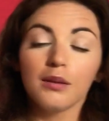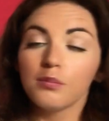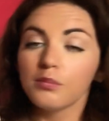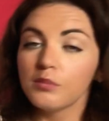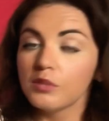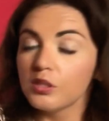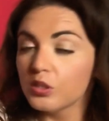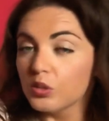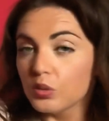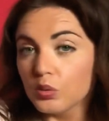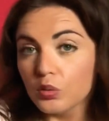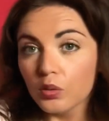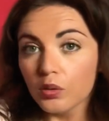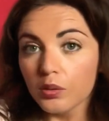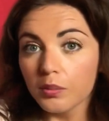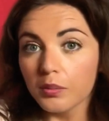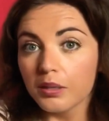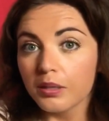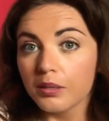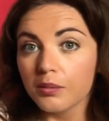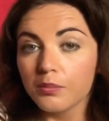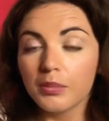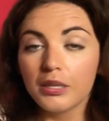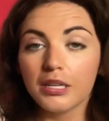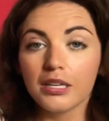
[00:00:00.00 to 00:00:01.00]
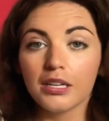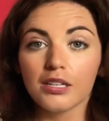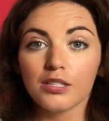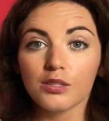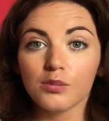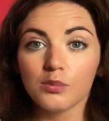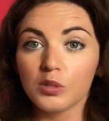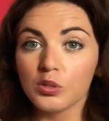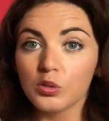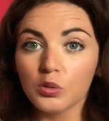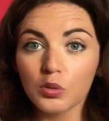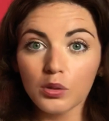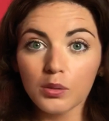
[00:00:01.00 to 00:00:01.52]
Miss Norman because
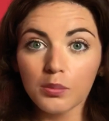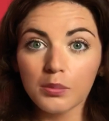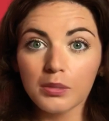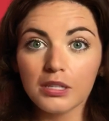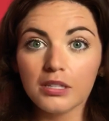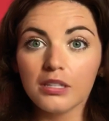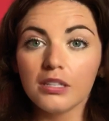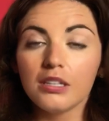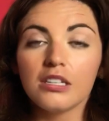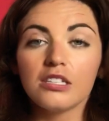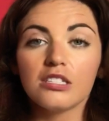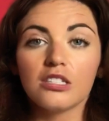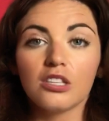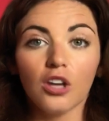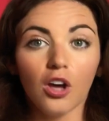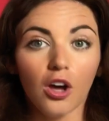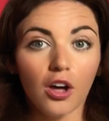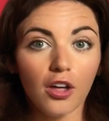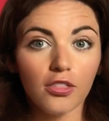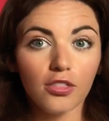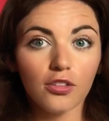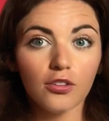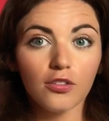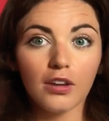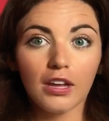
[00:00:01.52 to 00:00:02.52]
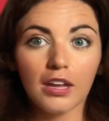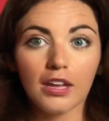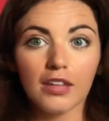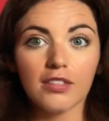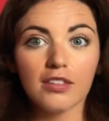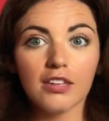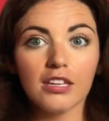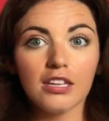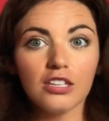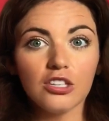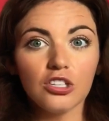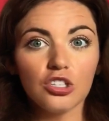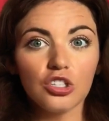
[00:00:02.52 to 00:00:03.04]
Miss Norman is the author and the
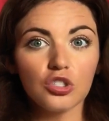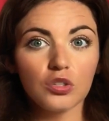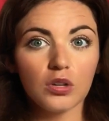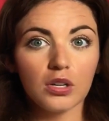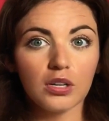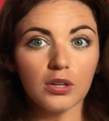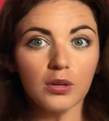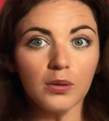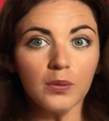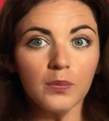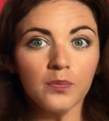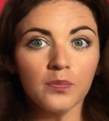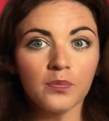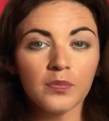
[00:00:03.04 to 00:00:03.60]
illustrator.